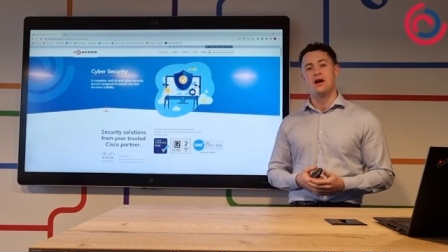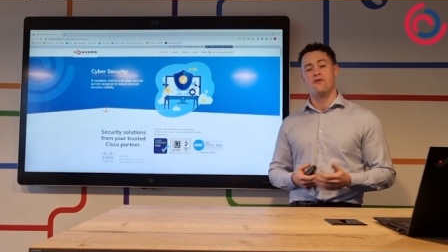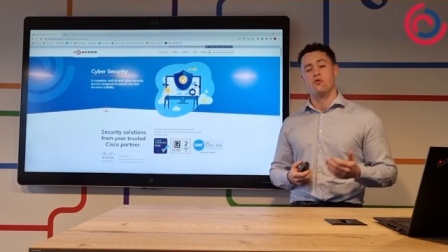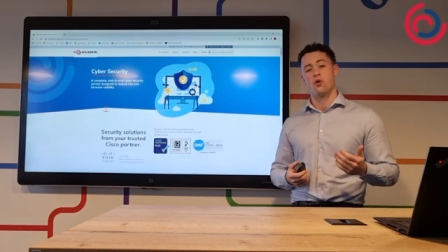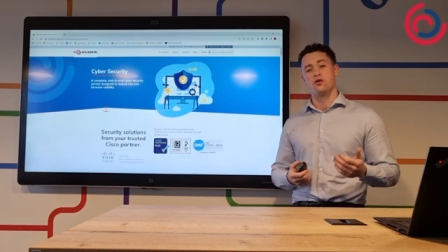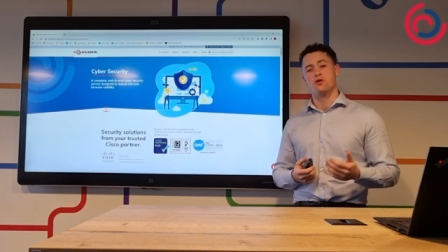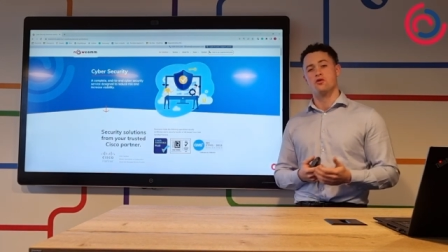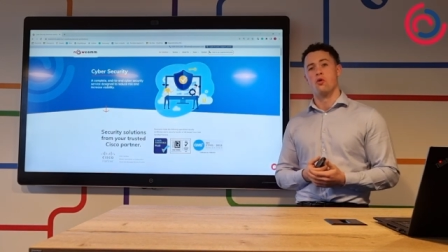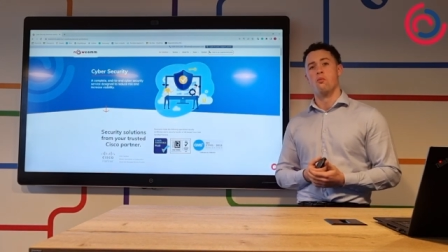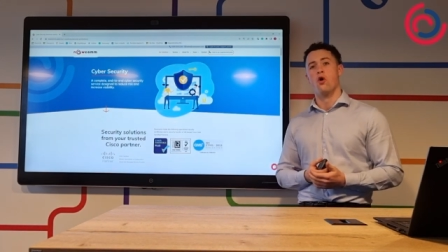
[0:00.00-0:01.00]
If you wanted to
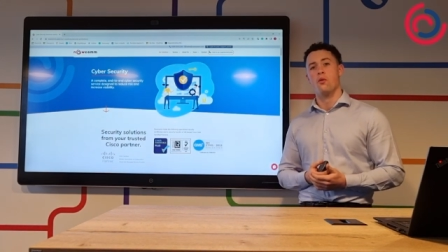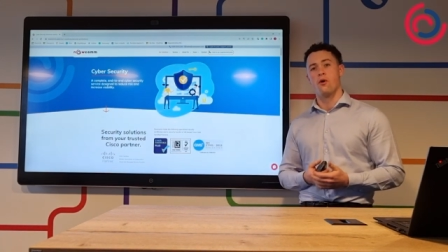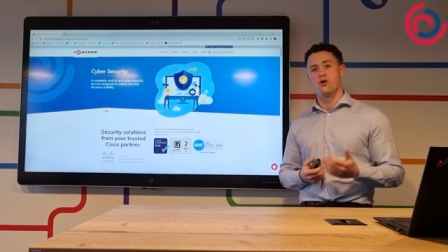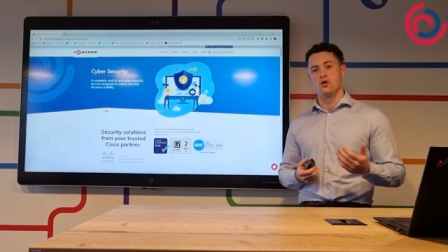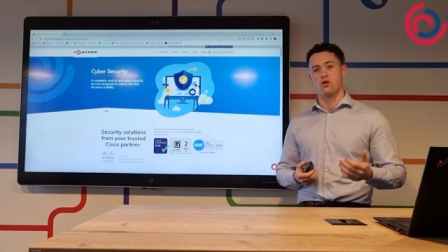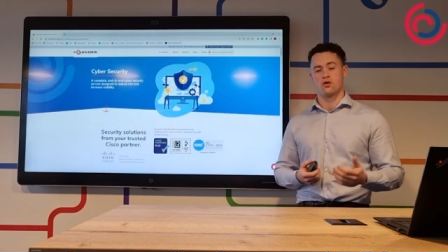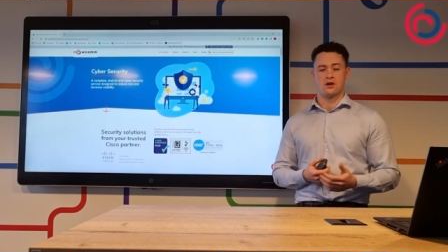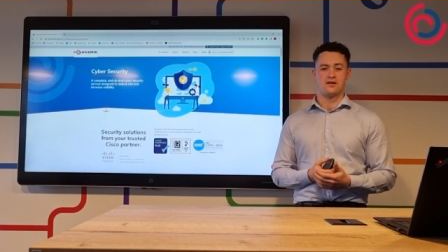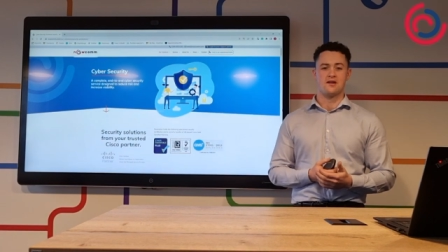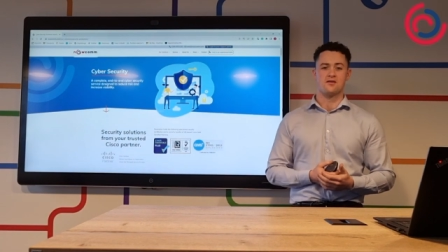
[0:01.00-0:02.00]
talk more about your
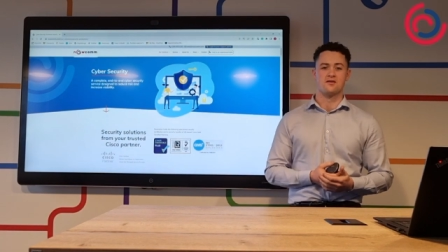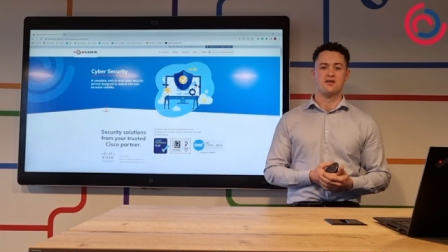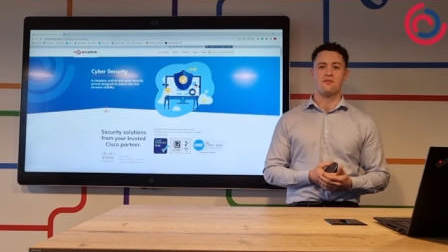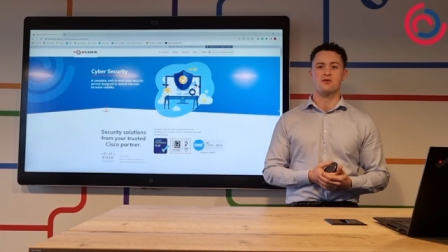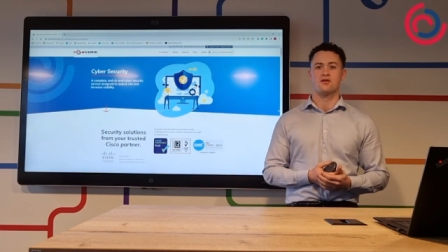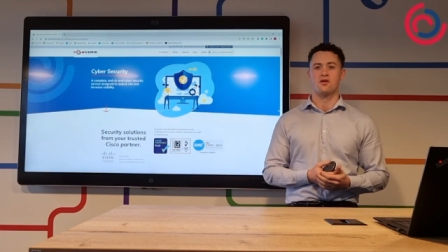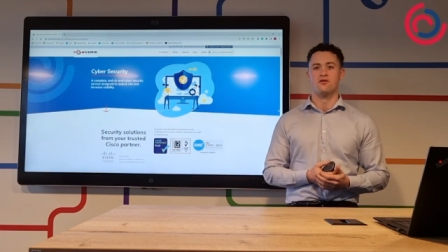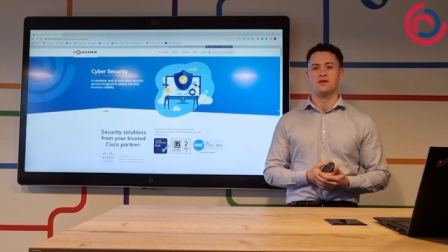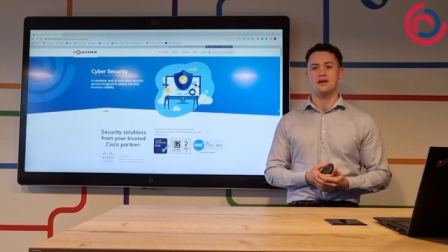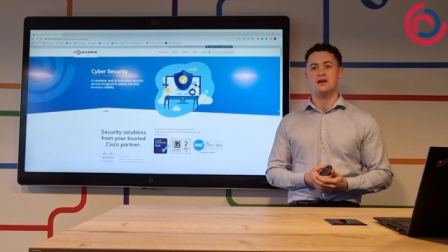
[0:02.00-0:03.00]
organization's
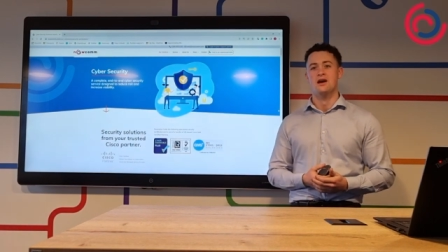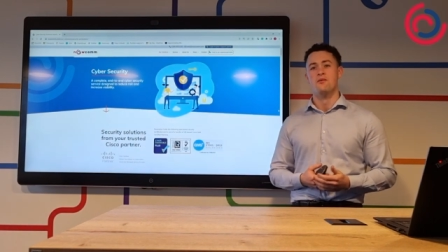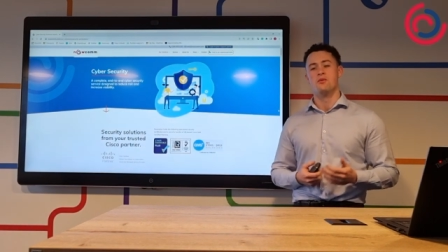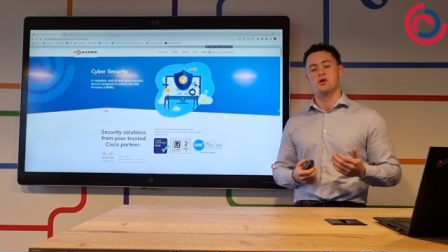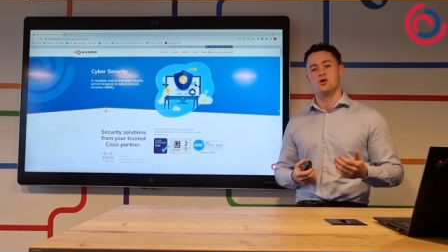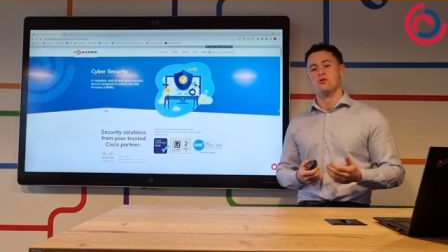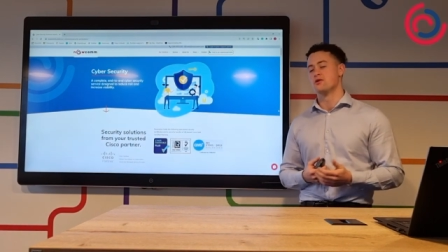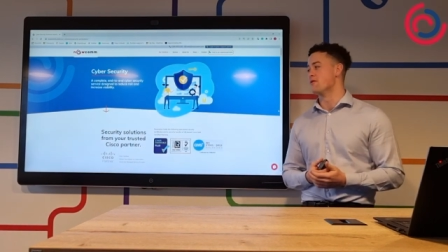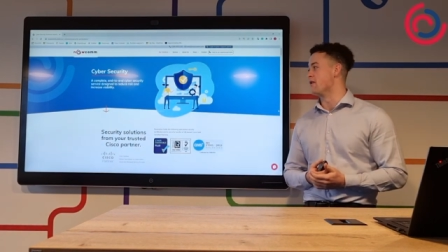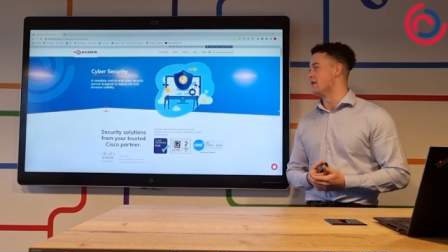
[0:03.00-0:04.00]
cybersecurity, be sure
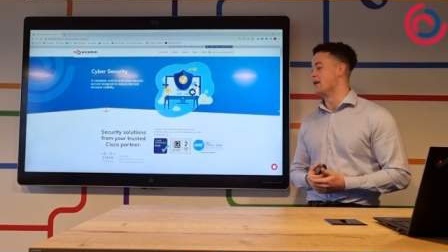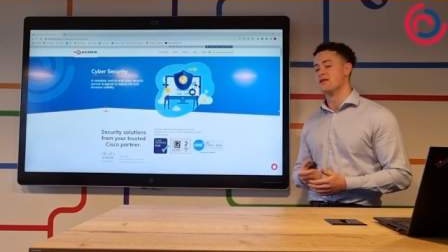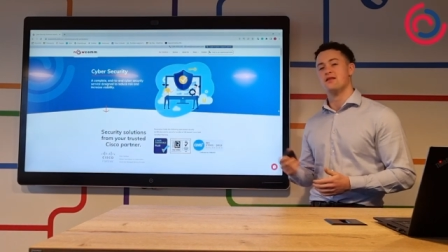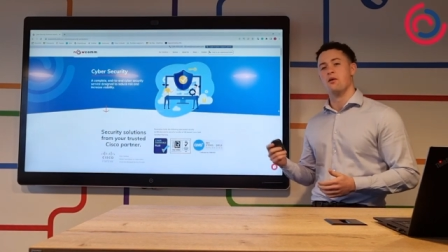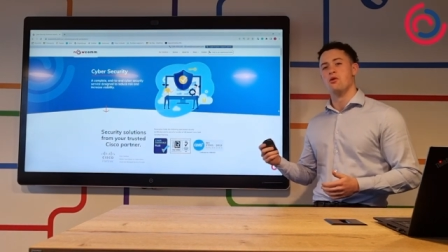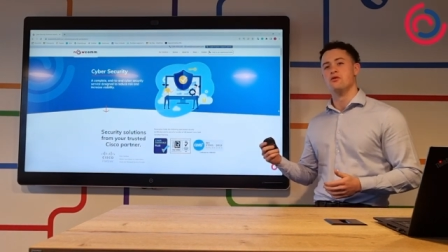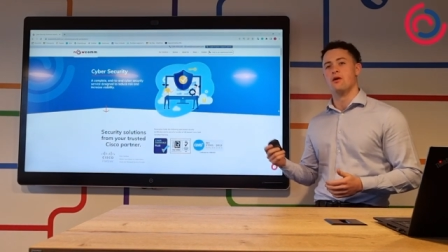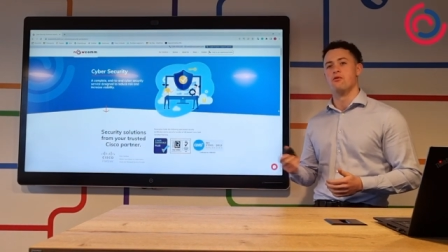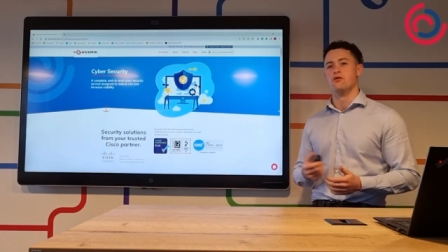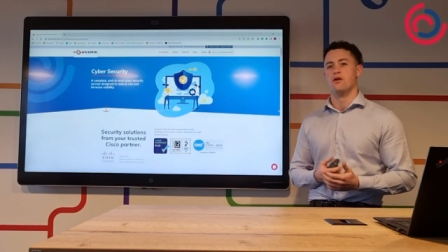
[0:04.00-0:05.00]
to visit
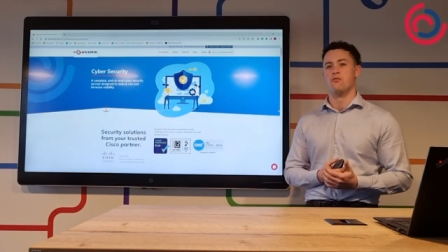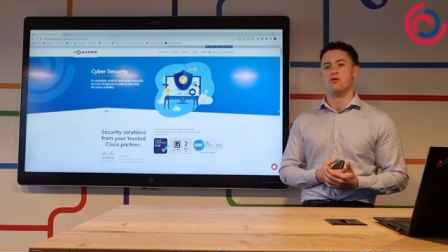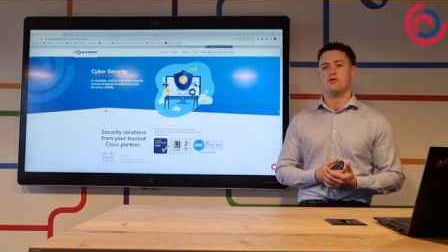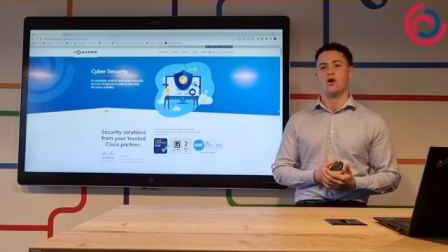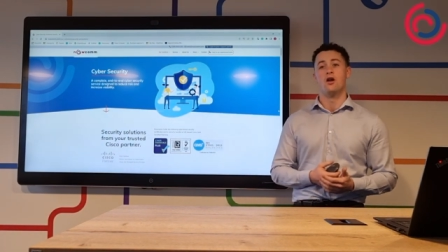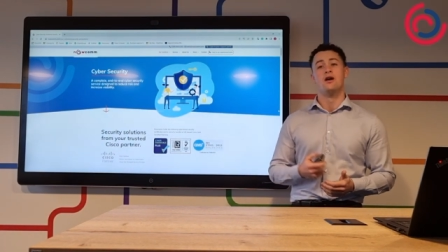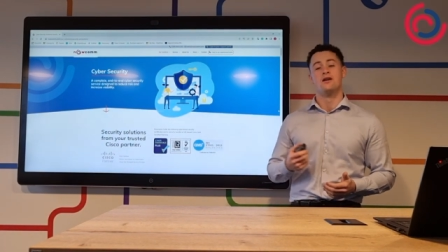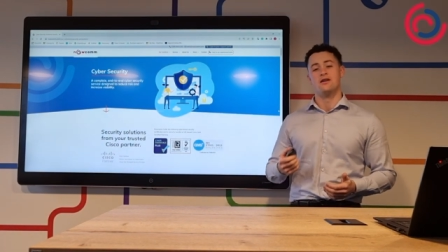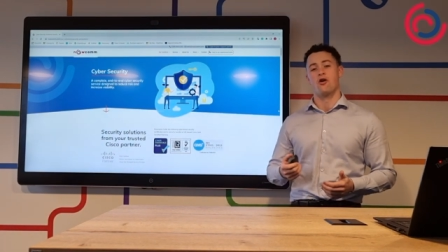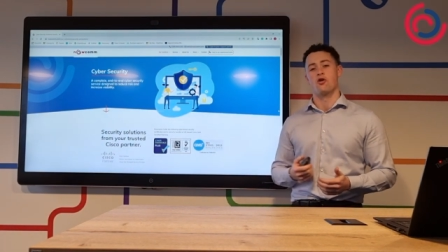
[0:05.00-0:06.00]

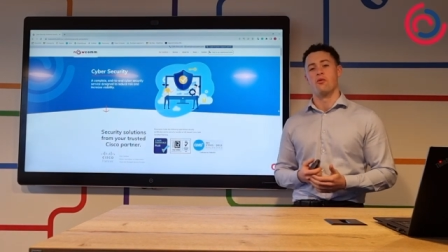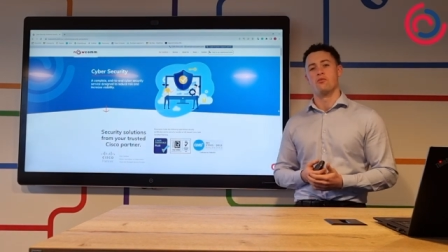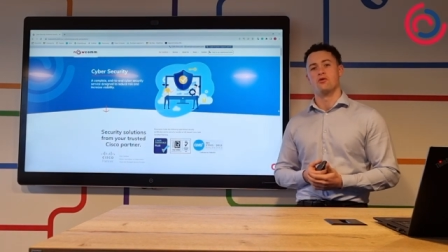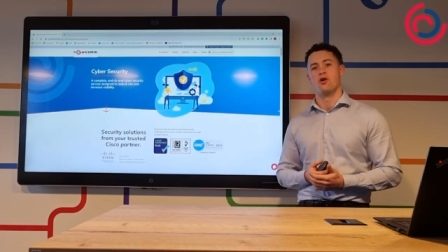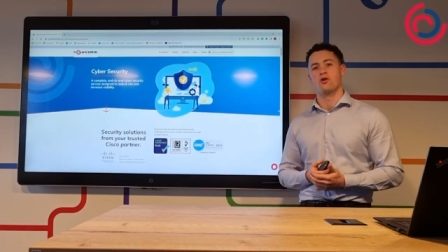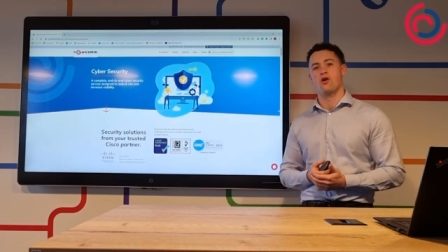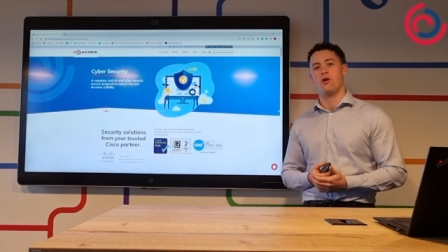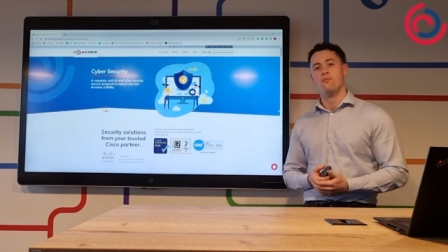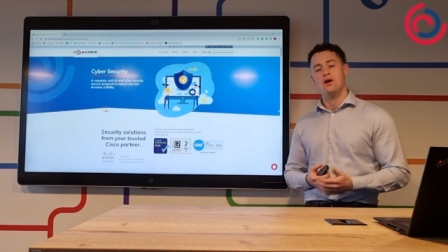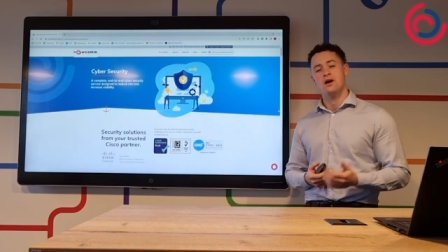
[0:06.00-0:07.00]
www.nowcomm.com